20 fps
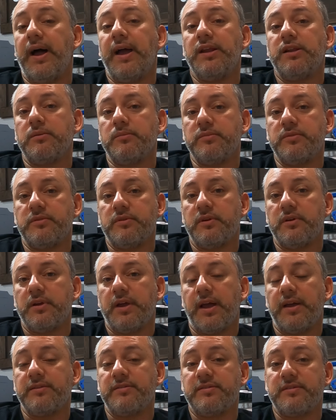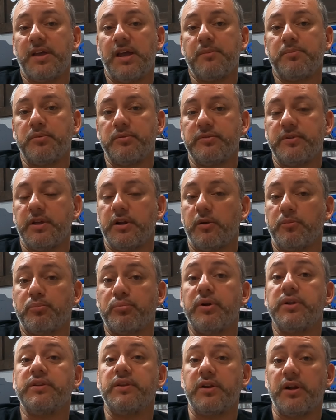items as samples that are
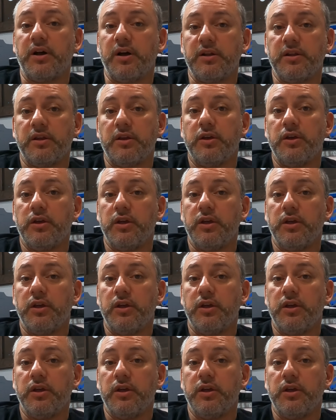printed on.